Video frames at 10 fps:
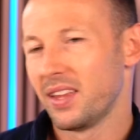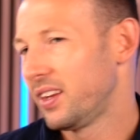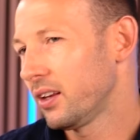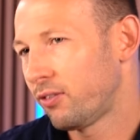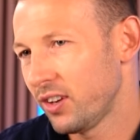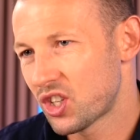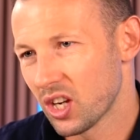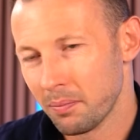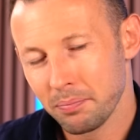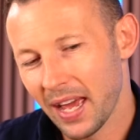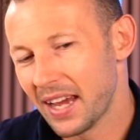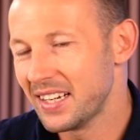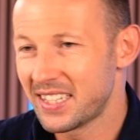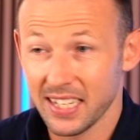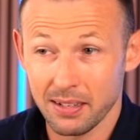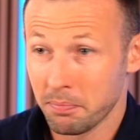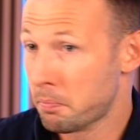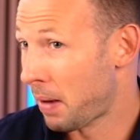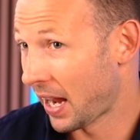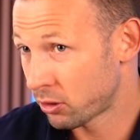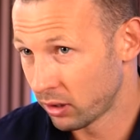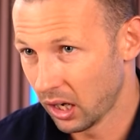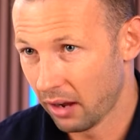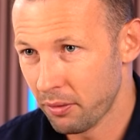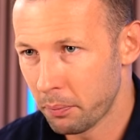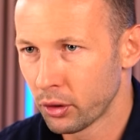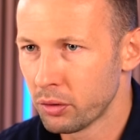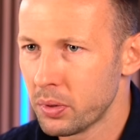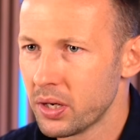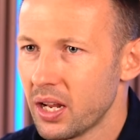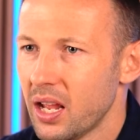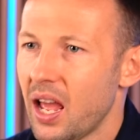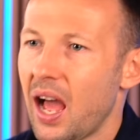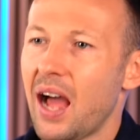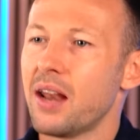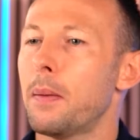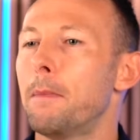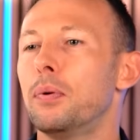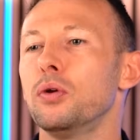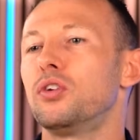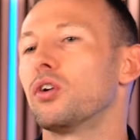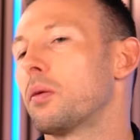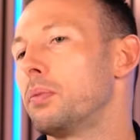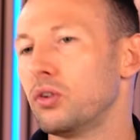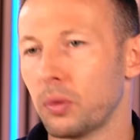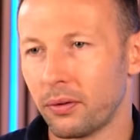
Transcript: This feature aids in battery life improvement and boosts your computer